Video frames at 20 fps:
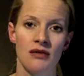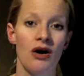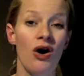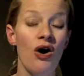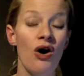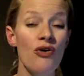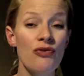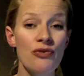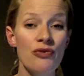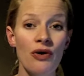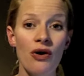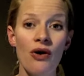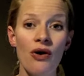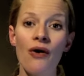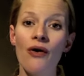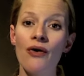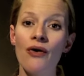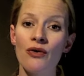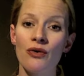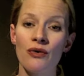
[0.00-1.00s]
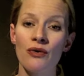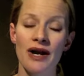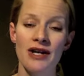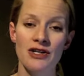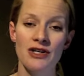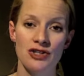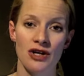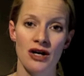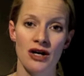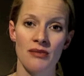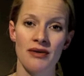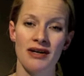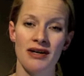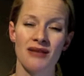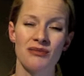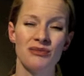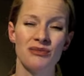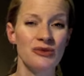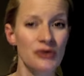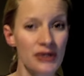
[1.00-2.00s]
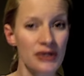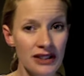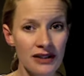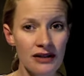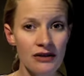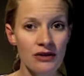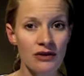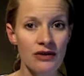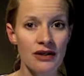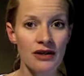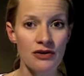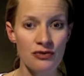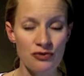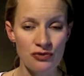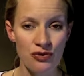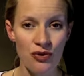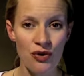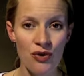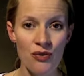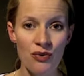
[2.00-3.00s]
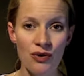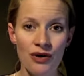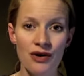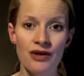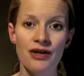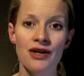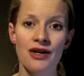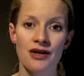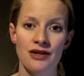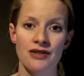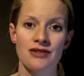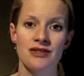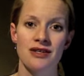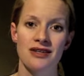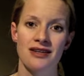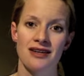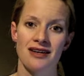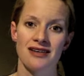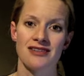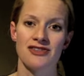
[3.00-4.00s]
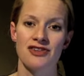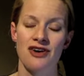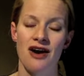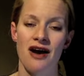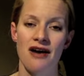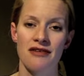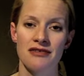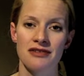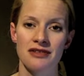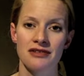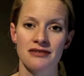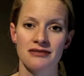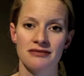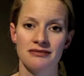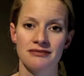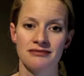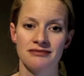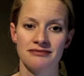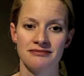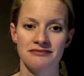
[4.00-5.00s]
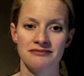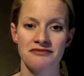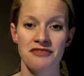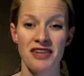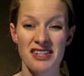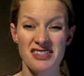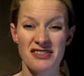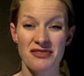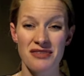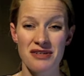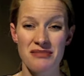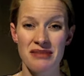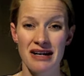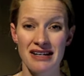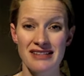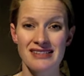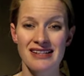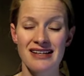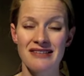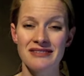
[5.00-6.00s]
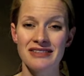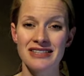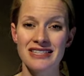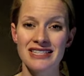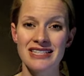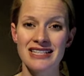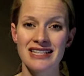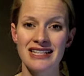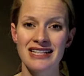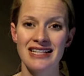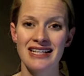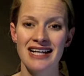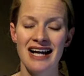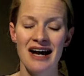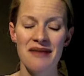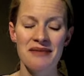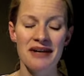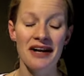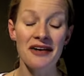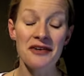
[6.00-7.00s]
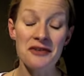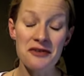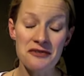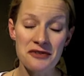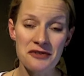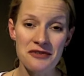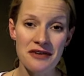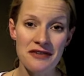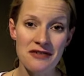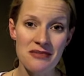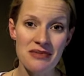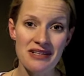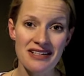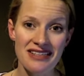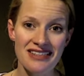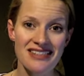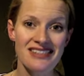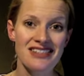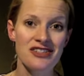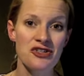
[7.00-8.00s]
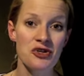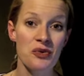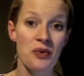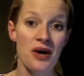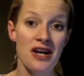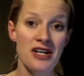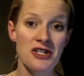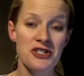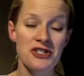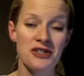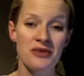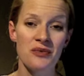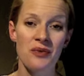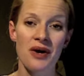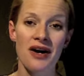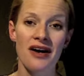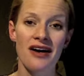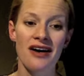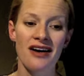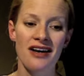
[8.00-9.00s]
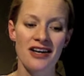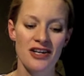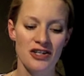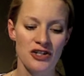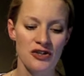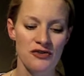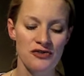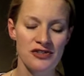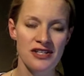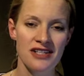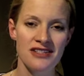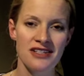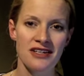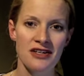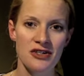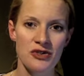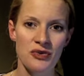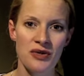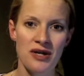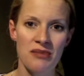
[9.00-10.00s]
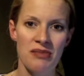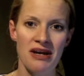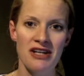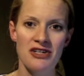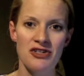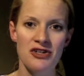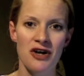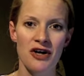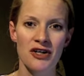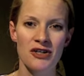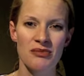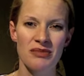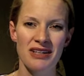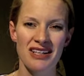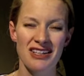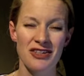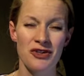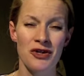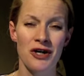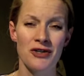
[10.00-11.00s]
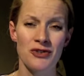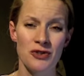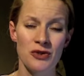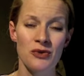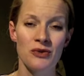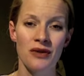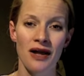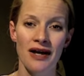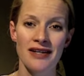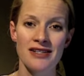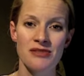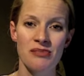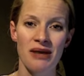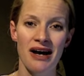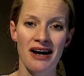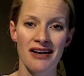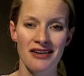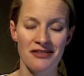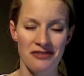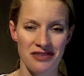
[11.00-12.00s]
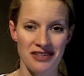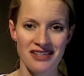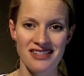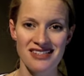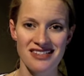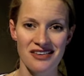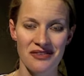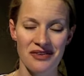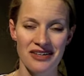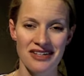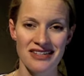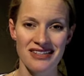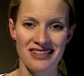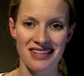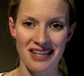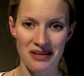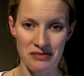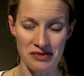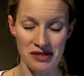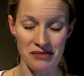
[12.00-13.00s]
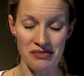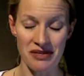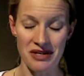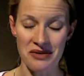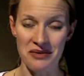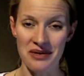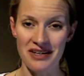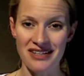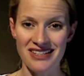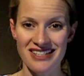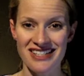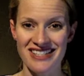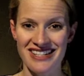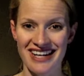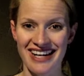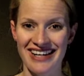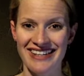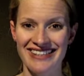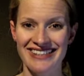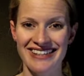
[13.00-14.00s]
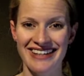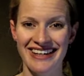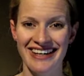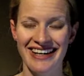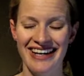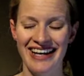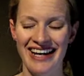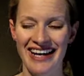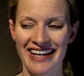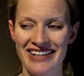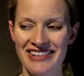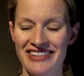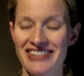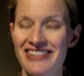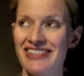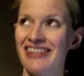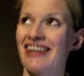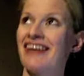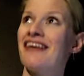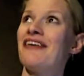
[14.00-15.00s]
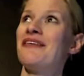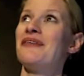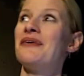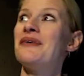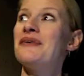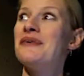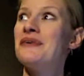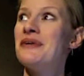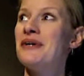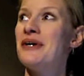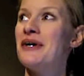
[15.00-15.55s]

Overall, great job, and I'm really looking forward to the next draft. That's a feedback sandwich. I mean, I don't know if you've ever been in the situation where you've sent in a 20-page document and you got 2 lines back of things that somebody wanted to change, and you just think, well,